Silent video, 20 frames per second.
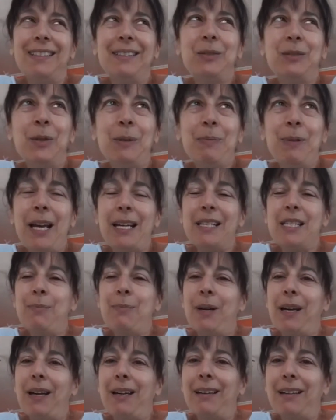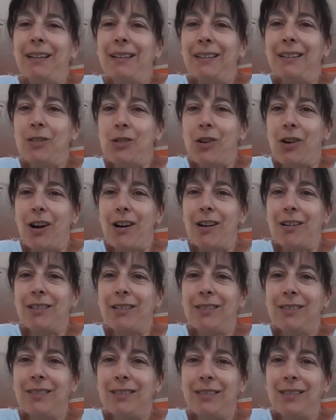we passed by a dog,
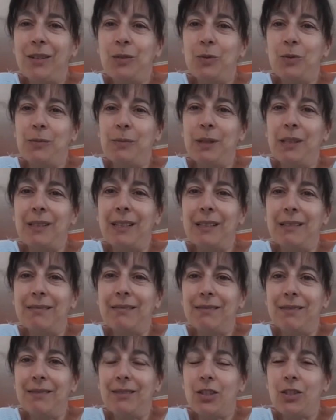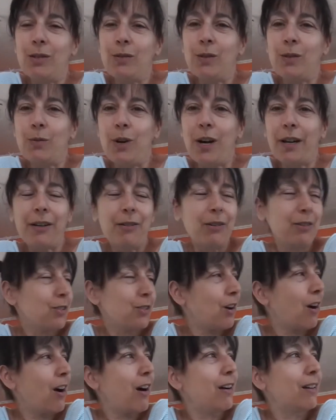a woman, and she was walking her
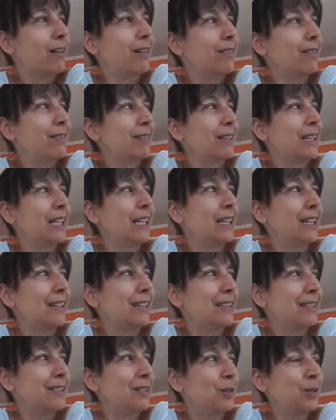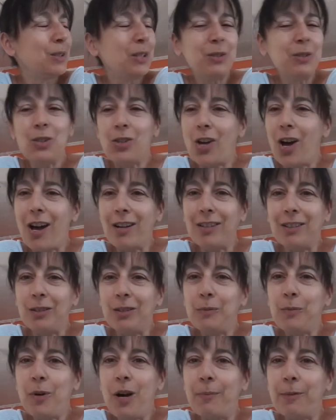dog, and a little dog, a
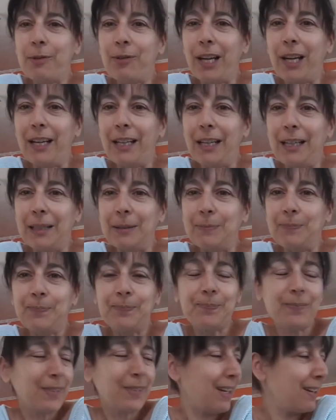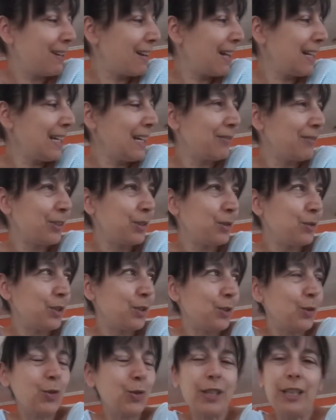little Pomeranian, and I have a little
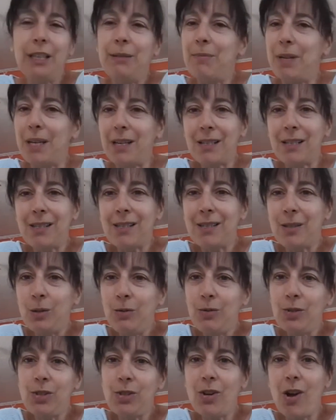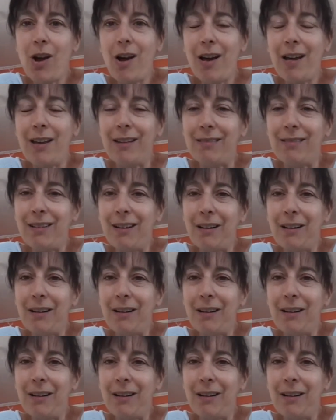Yorkie mix who's not